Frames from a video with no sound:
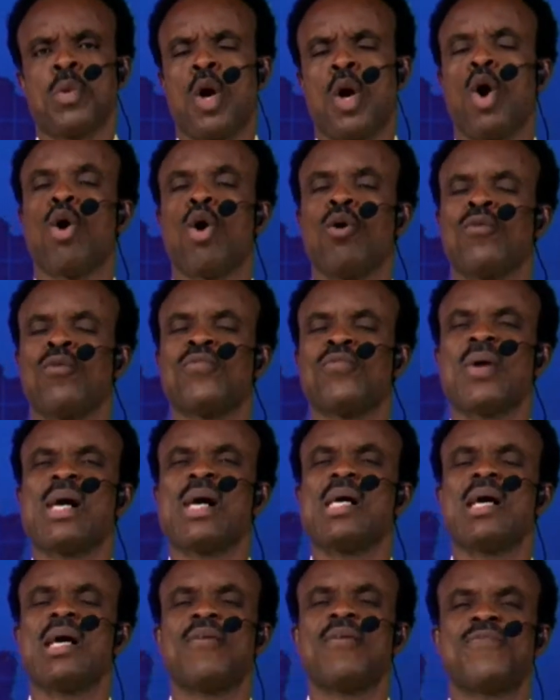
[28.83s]
of
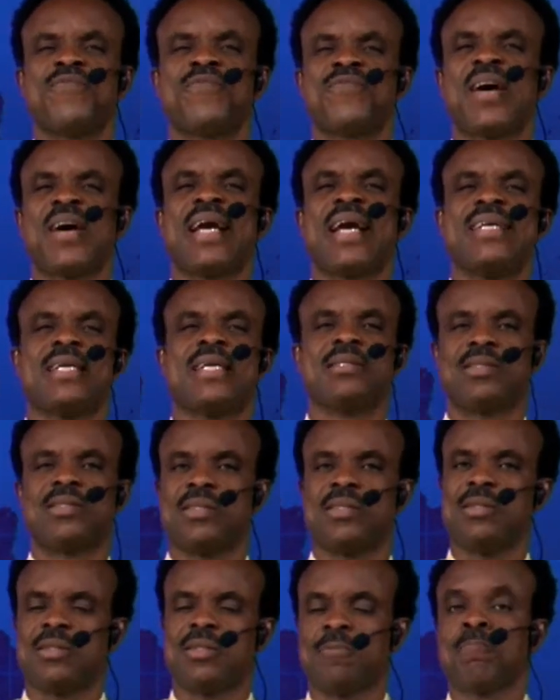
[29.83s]
uh,
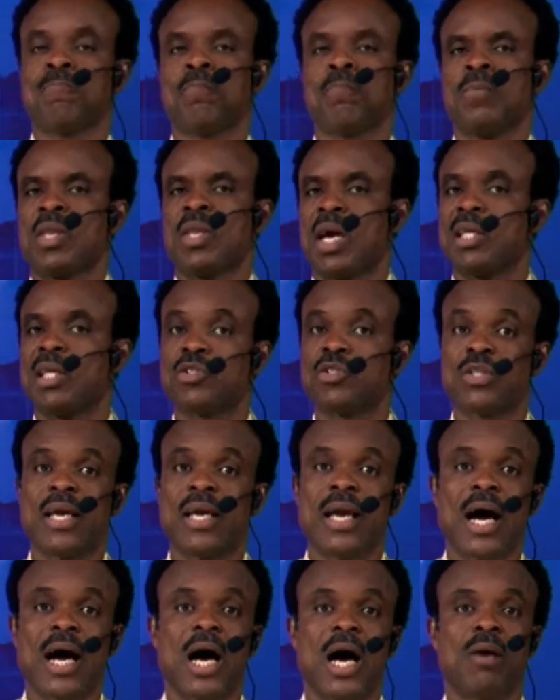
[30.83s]
finances, and
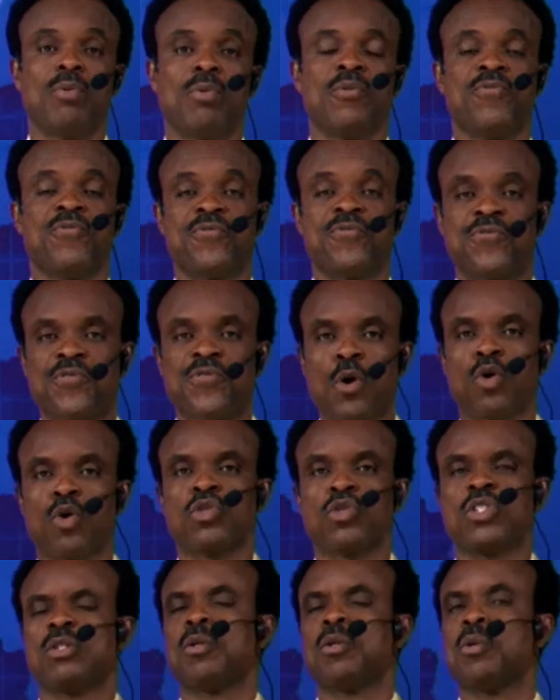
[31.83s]
today I'll be
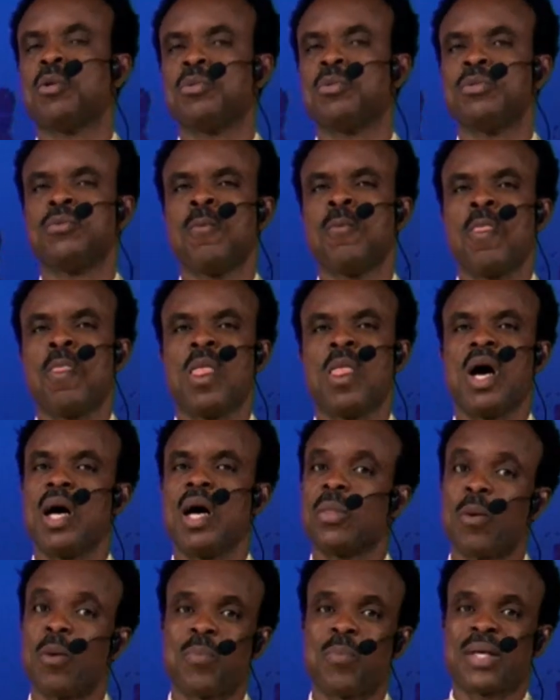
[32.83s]
focusing on uh,
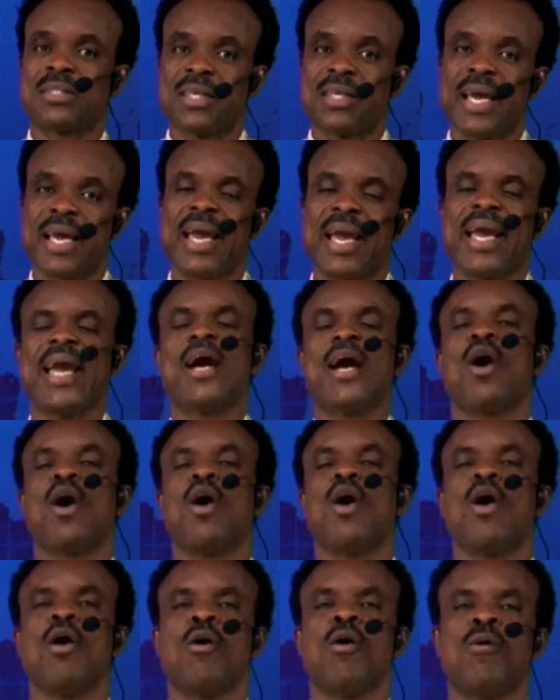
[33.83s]
the part A
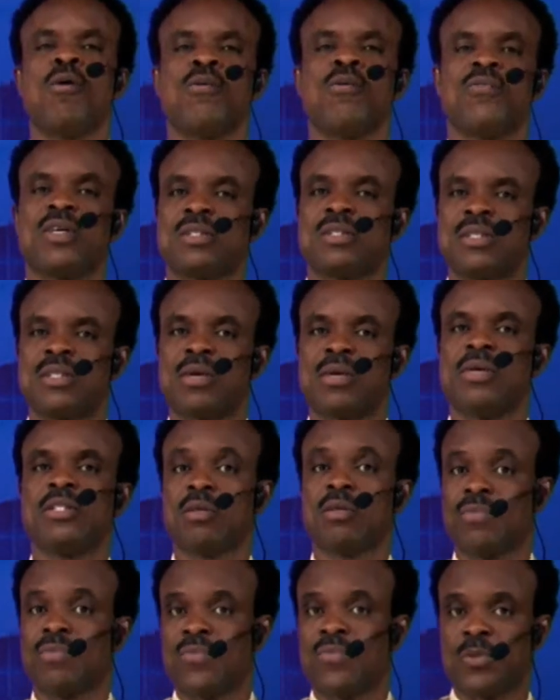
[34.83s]
of a series
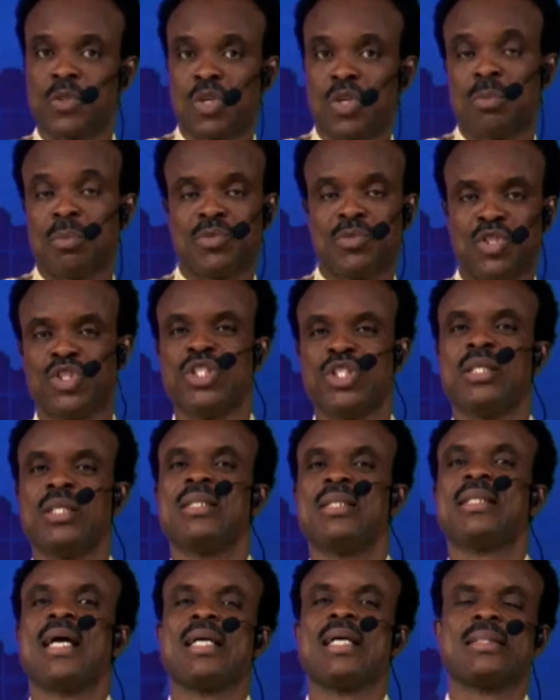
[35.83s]
of
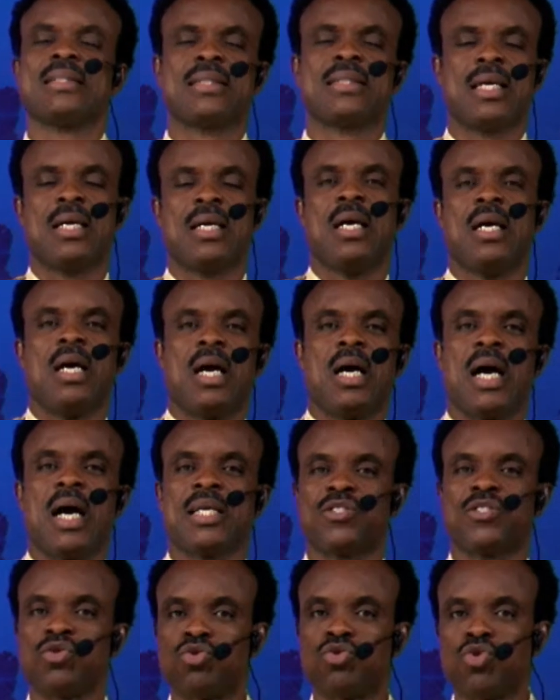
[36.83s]
sub-teaching that
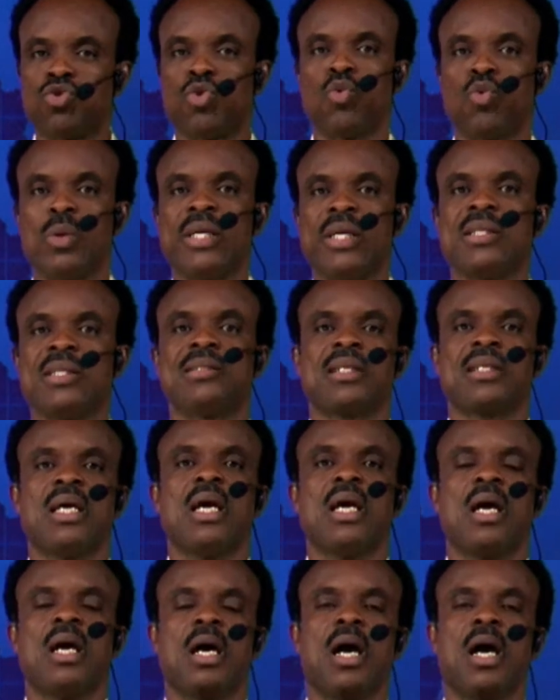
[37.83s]
has to do with
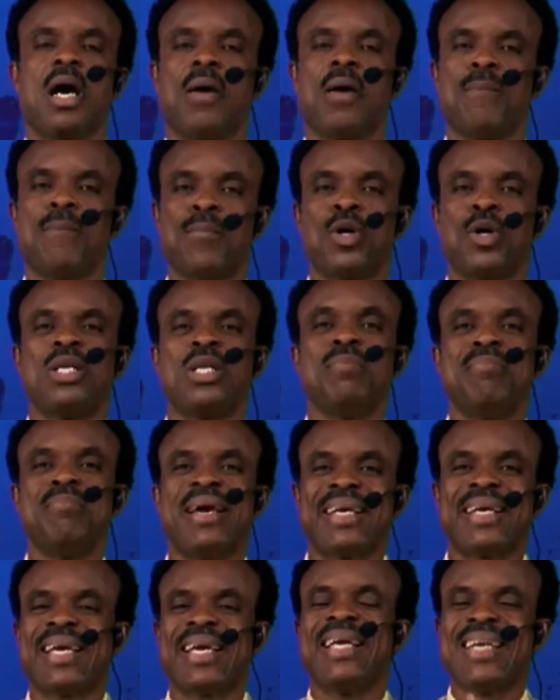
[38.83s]
uh,
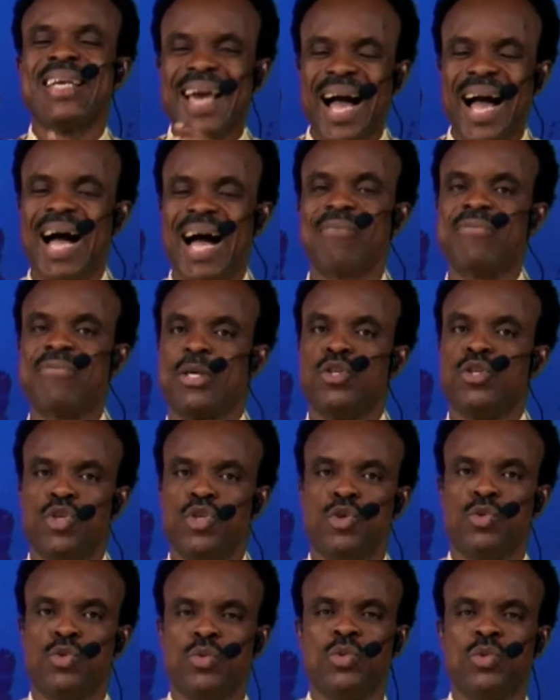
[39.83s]
money-making
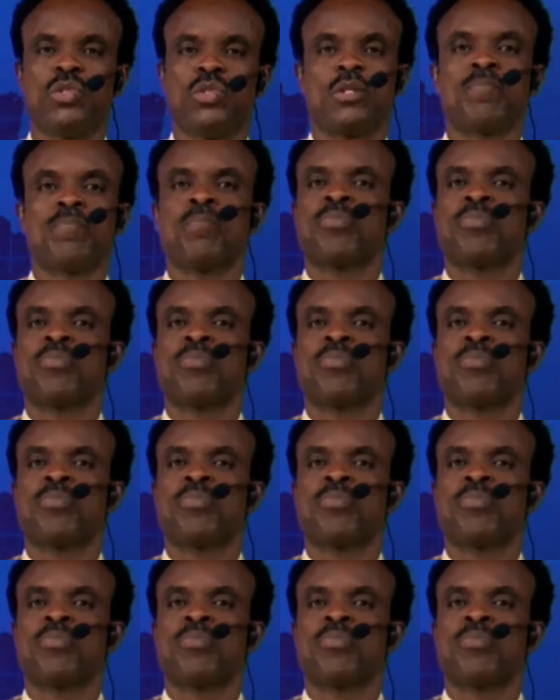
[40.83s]
avenues